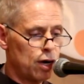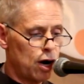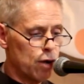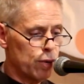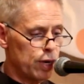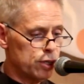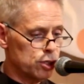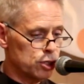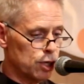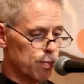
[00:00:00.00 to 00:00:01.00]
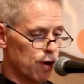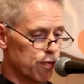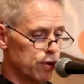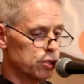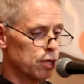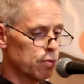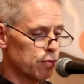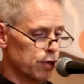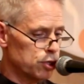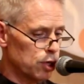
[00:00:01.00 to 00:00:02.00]
our relationship, our
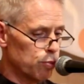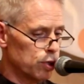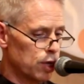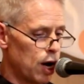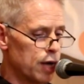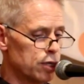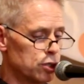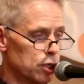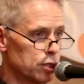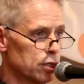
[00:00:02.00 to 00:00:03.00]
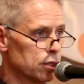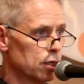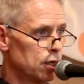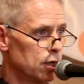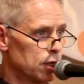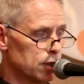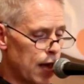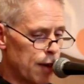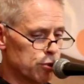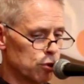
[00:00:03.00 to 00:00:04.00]
friendship with God and Jesus
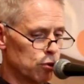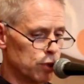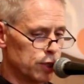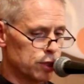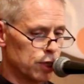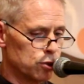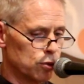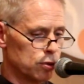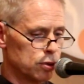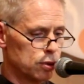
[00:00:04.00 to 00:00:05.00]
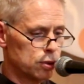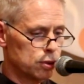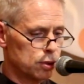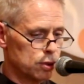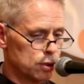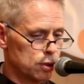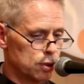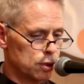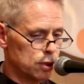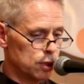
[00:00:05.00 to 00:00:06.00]
is absolutely essential.
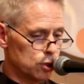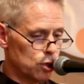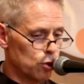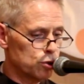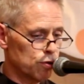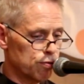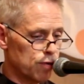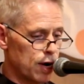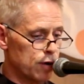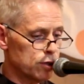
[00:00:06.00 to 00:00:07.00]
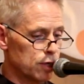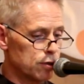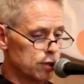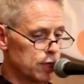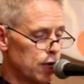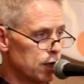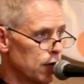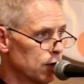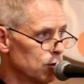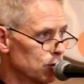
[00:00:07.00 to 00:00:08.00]
And this goes for friars under
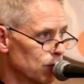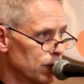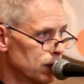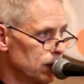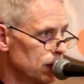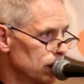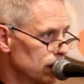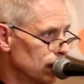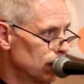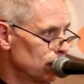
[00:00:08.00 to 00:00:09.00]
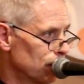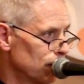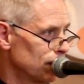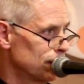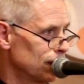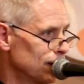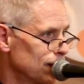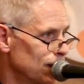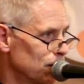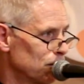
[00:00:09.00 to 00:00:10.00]
10, under 20, under 30,
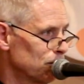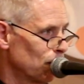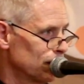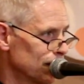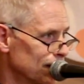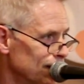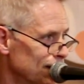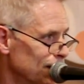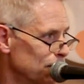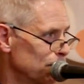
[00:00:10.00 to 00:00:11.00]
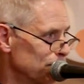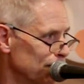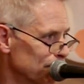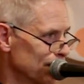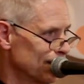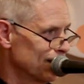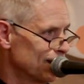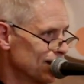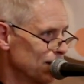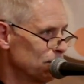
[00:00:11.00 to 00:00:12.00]
under 40, under 50,
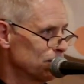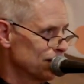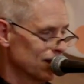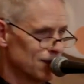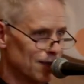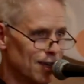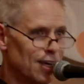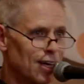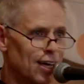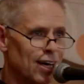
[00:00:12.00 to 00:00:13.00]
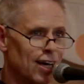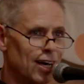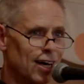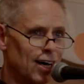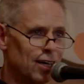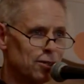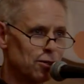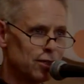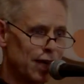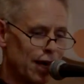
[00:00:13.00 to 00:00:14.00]
under 60,
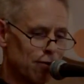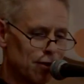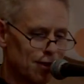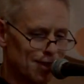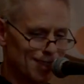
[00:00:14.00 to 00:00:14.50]
under death.